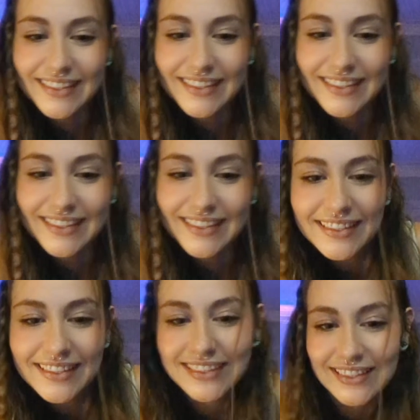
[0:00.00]
yeah,
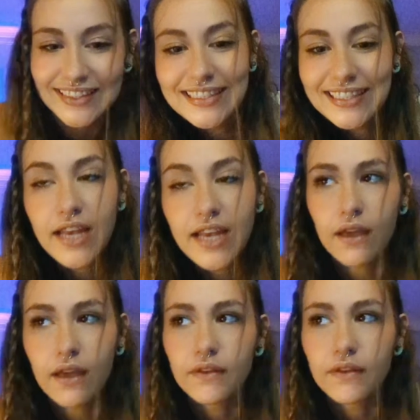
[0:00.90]
video
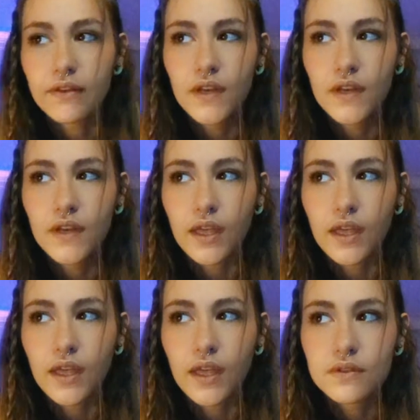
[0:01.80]
games let's look into
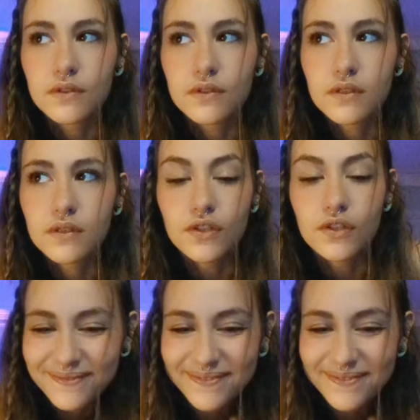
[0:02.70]

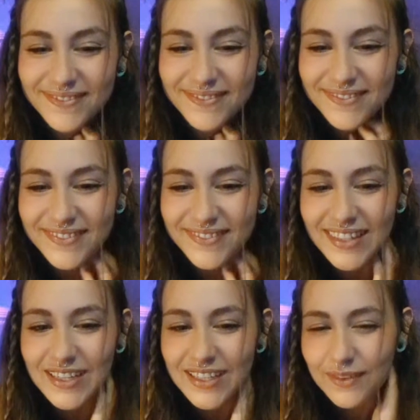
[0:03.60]
that.
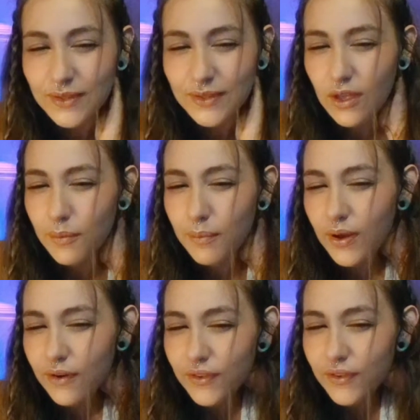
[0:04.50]
what do they call
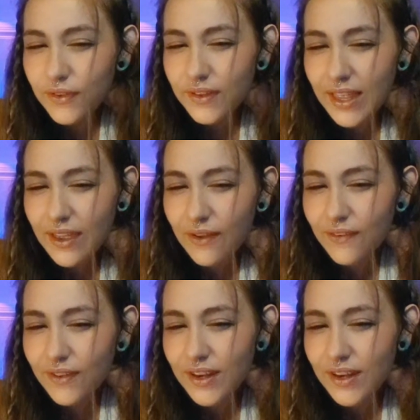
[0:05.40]
Marvel
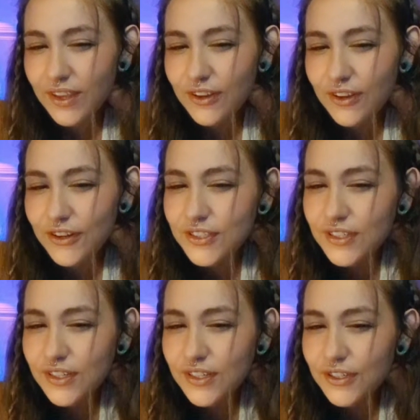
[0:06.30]
now? An
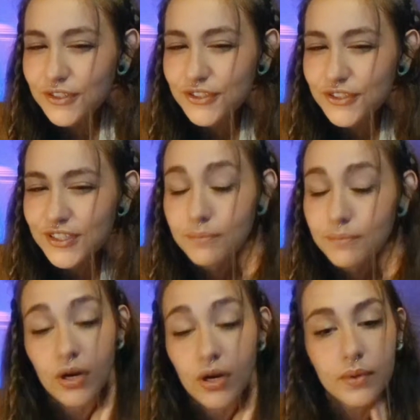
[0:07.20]
incursion?
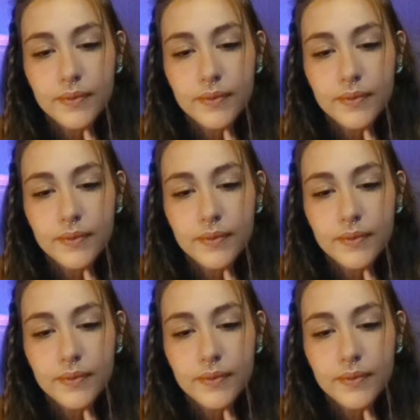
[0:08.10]
Probably.